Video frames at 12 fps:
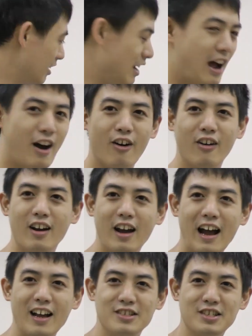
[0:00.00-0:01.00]
Now,
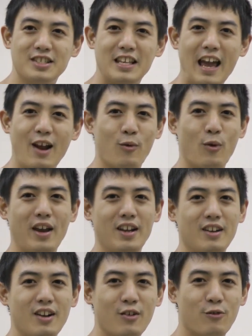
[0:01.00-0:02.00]
I just can't
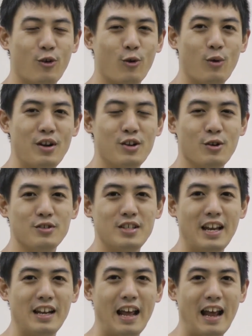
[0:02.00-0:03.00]
wait for Windows
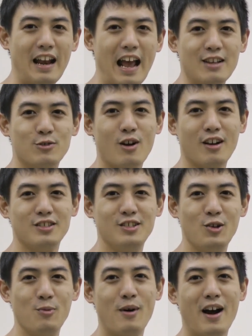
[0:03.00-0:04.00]
8 and ASRock's
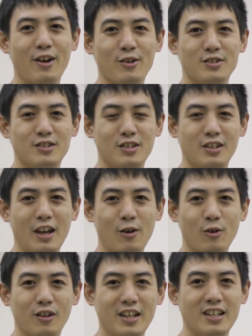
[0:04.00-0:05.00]
new BIOS to
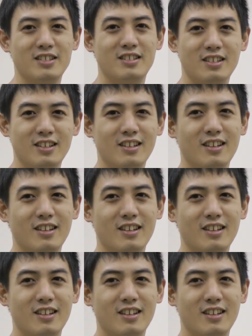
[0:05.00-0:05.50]
get released.